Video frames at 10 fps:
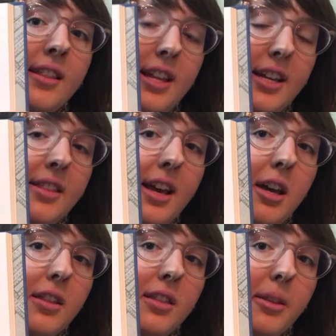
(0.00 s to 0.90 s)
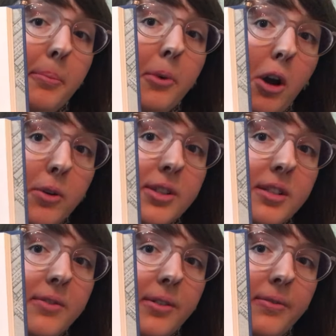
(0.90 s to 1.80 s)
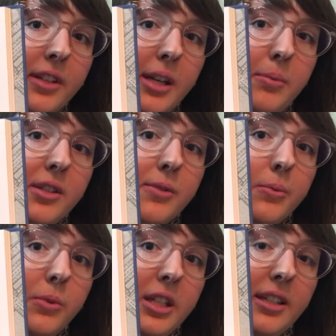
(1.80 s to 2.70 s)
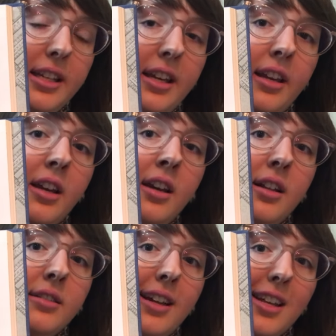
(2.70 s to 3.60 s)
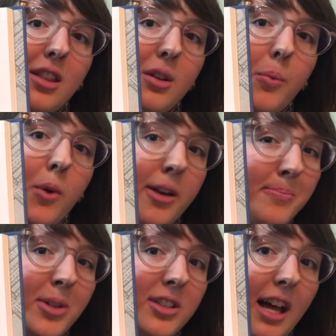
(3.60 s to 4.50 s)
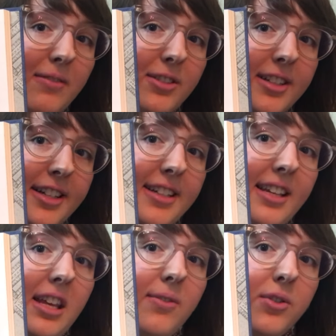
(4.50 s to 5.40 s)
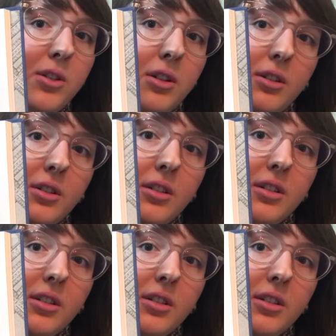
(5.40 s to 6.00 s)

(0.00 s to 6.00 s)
think that the Ghost of a Flea was really like the one malevolent, evil